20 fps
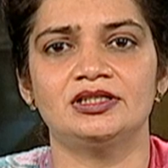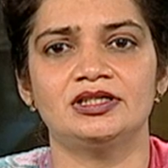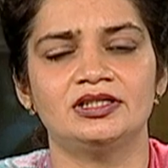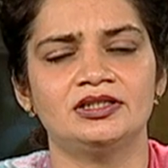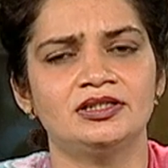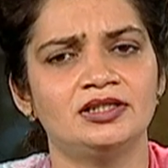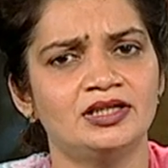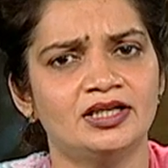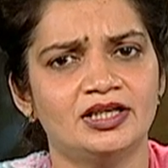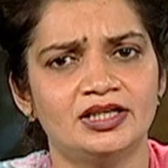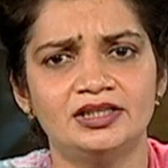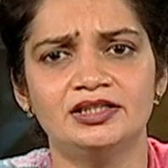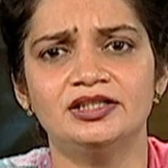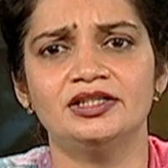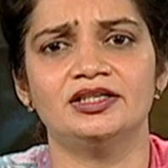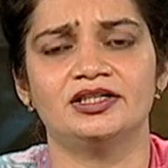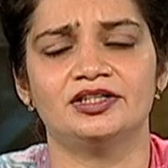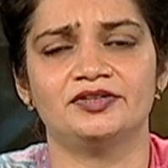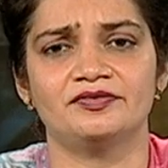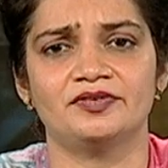in the
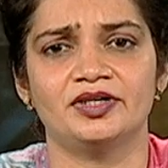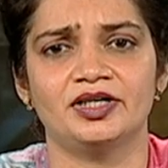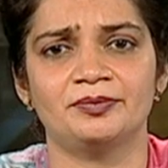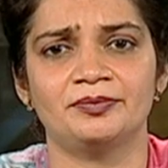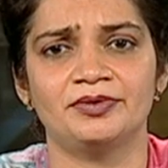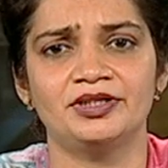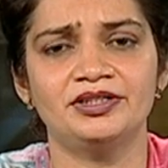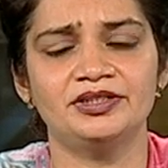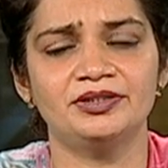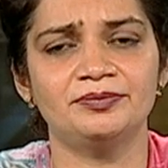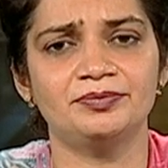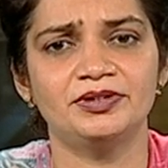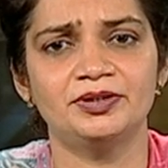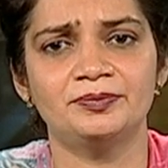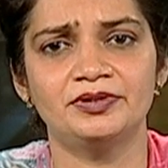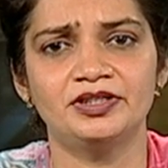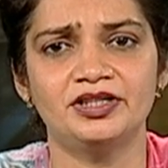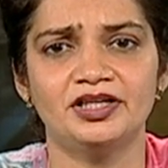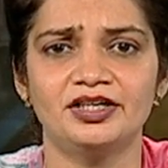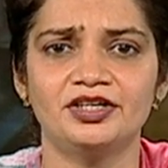healthy environment and
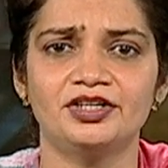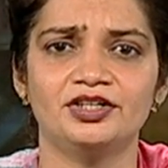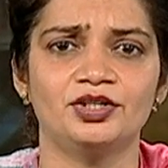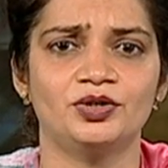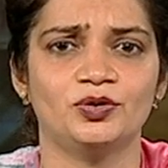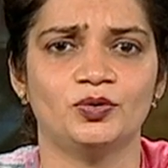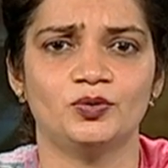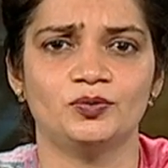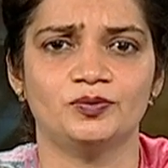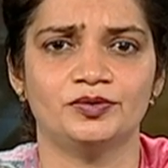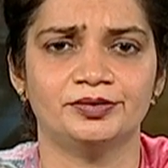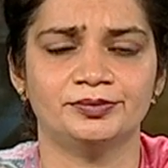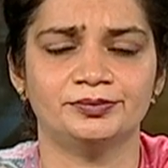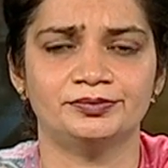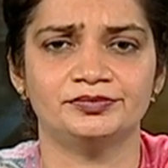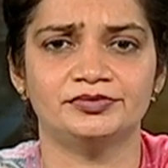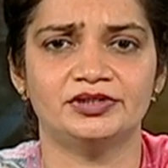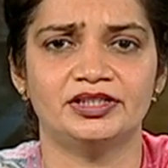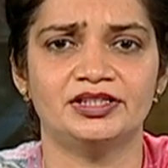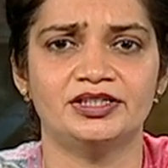people agree over,
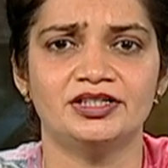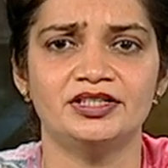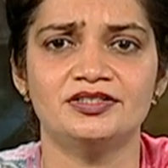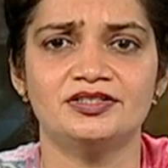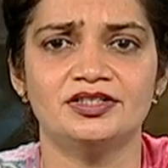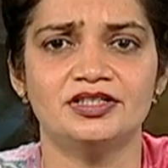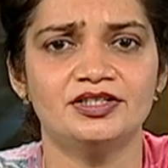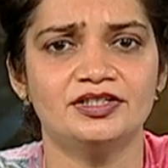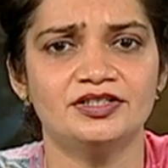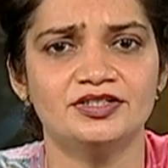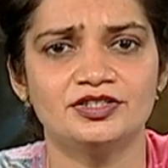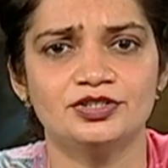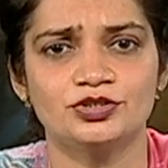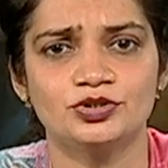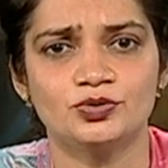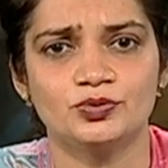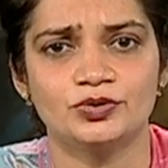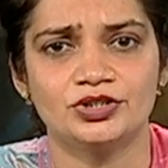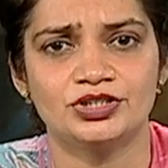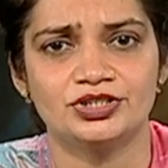at least they listen
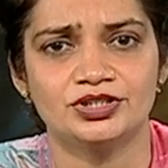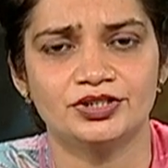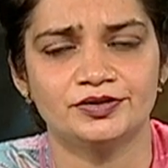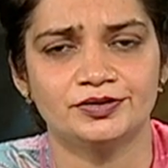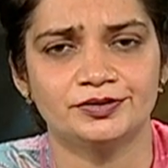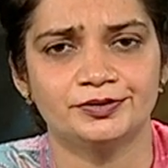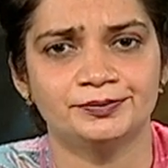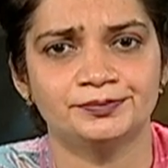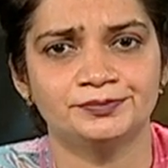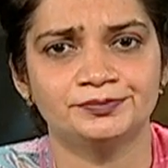to each other.